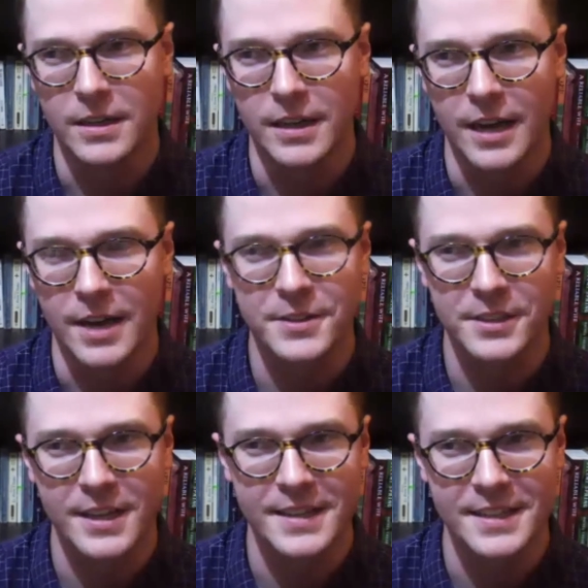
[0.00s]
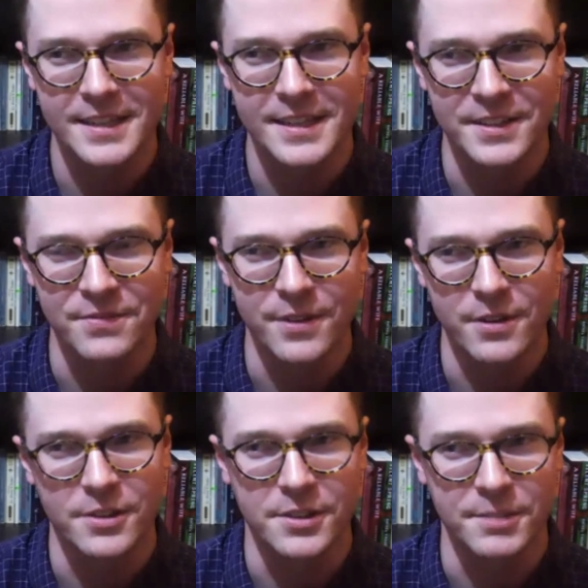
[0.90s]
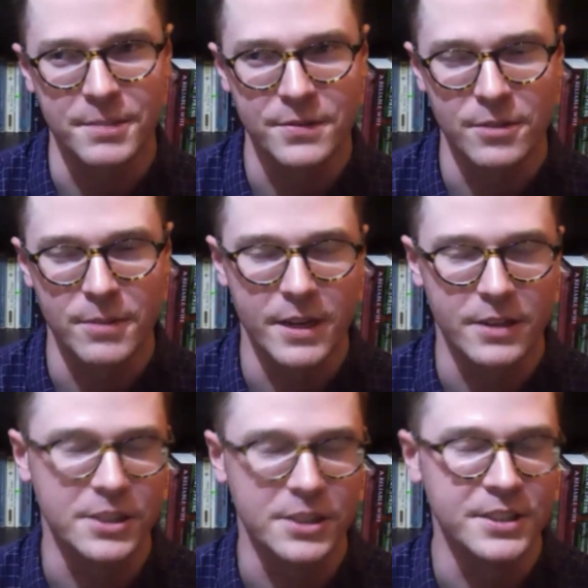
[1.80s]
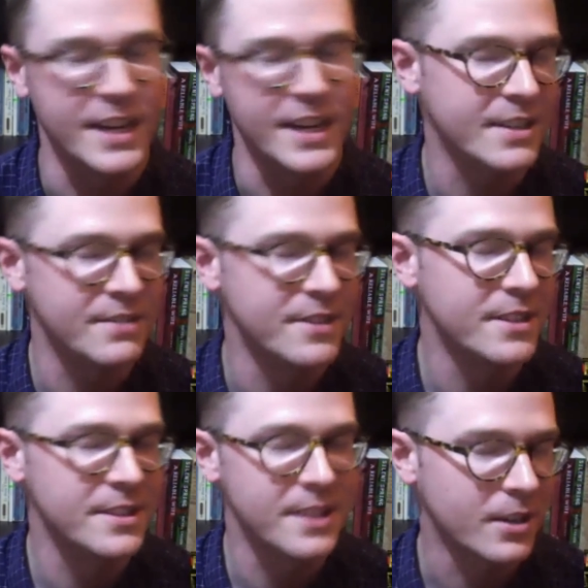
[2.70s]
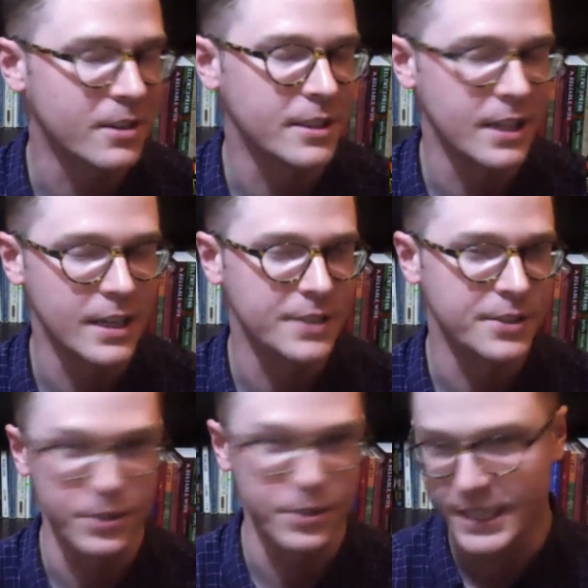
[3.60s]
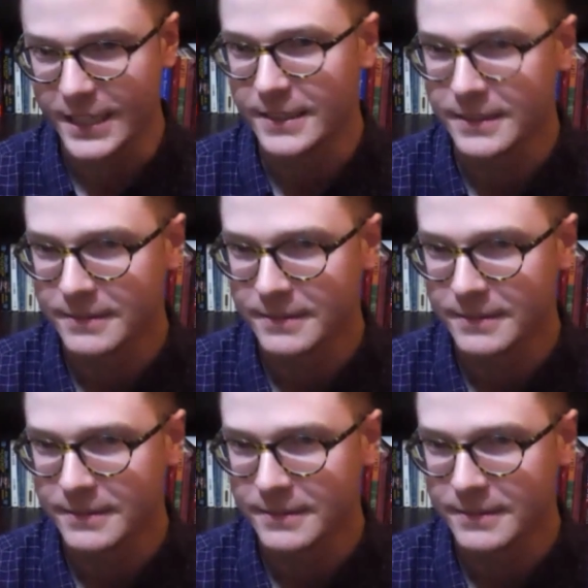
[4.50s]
I think there's a line at the end that's very suspenseful about how she's not convinced that all the gods are dead.